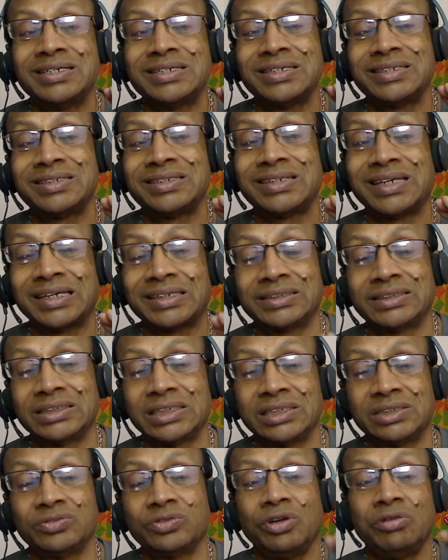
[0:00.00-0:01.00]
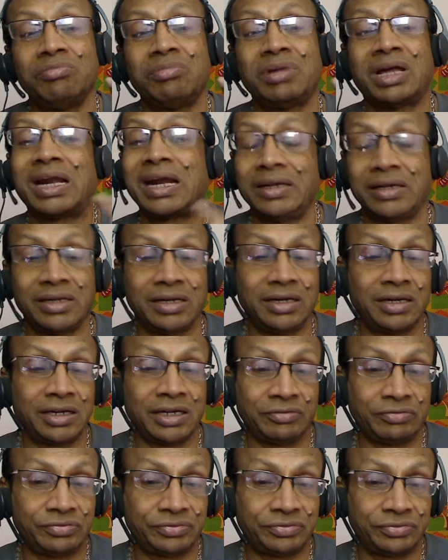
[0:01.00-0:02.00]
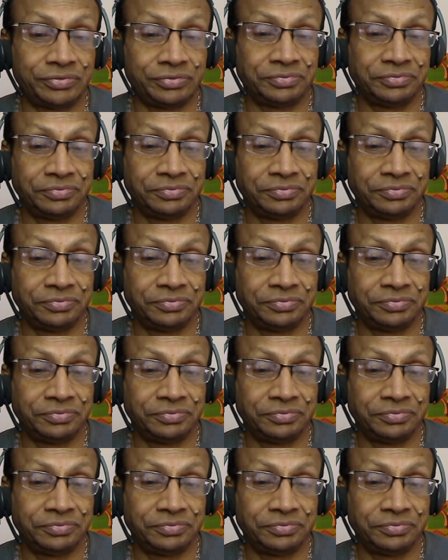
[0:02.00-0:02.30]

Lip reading: successful marital life.